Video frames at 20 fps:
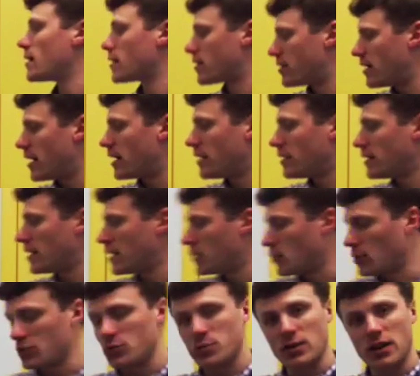Then I
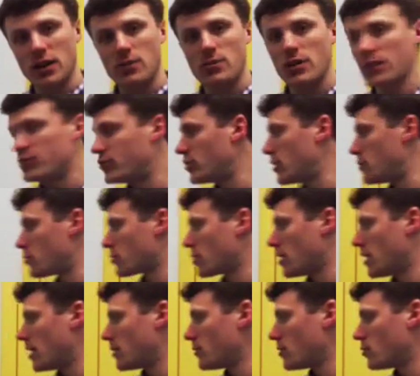multiply by g
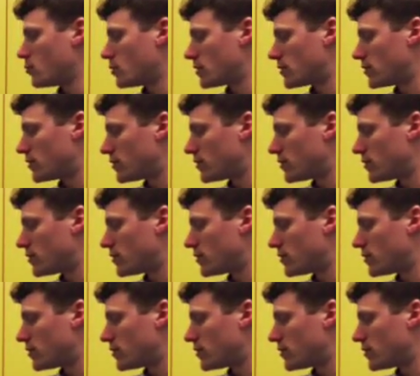prime, which is